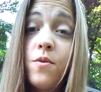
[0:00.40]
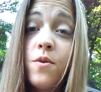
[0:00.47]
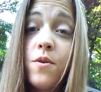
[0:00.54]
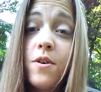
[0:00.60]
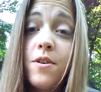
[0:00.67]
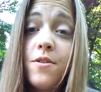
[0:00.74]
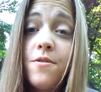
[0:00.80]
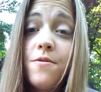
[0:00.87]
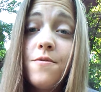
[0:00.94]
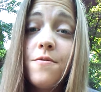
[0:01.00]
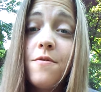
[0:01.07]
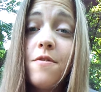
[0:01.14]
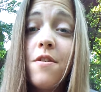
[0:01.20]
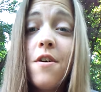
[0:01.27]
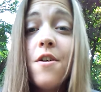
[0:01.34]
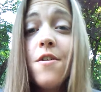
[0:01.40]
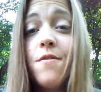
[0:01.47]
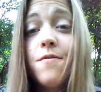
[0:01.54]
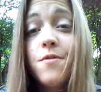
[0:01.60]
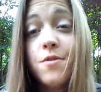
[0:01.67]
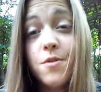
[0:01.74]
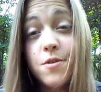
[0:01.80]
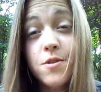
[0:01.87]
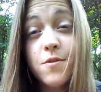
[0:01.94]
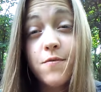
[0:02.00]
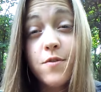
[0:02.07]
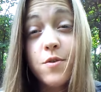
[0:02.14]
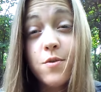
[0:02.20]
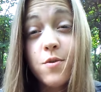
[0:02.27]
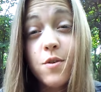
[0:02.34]
who are new, for those
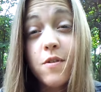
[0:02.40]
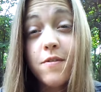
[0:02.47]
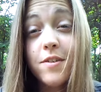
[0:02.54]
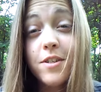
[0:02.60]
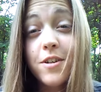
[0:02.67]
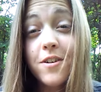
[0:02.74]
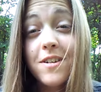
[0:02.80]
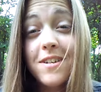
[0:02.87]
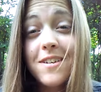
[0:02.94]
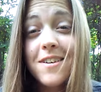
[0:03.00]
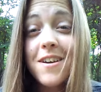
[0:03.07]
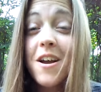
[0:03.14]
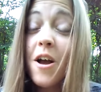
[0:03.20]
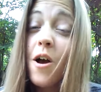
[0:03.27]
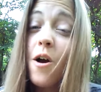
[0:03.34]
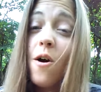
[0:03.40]
of you who are returning,